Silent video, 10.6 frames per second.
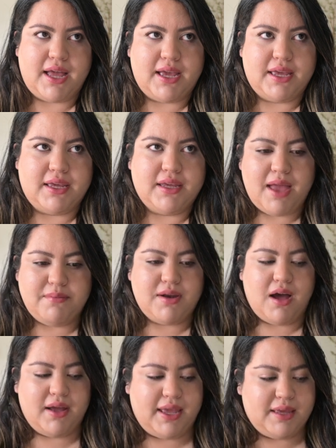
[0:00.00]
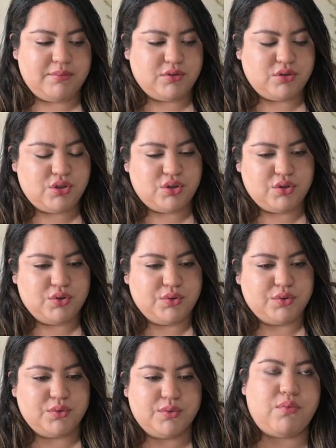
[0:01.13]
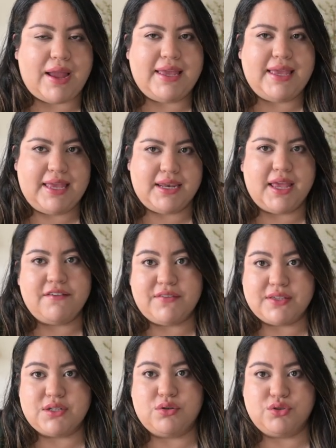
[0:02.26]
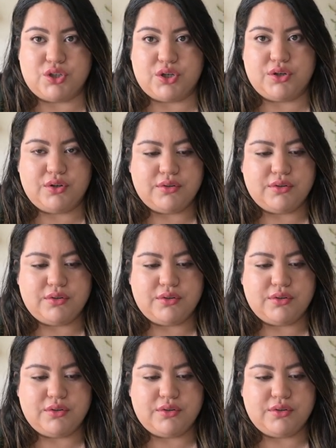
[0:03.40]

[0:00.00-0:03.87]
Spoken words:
I am not able to write in a physical journal.